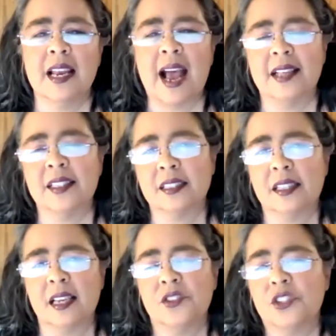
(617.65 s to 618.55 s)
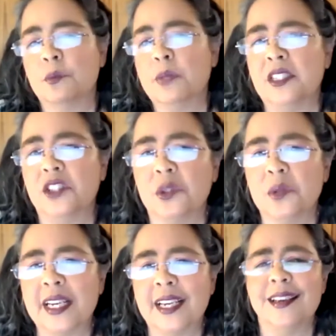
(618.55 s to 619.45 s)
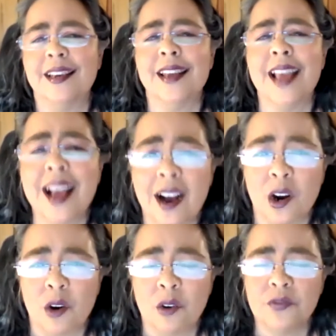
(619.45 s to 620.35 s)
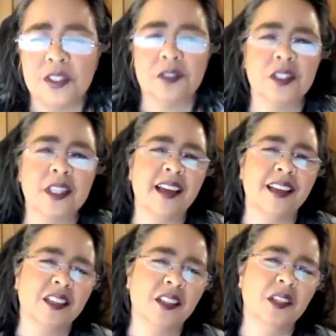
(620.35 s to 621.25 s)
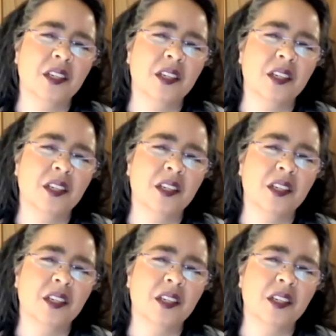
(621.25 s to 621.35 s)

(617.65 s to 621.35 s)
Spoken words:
asks us to be doing it now feels like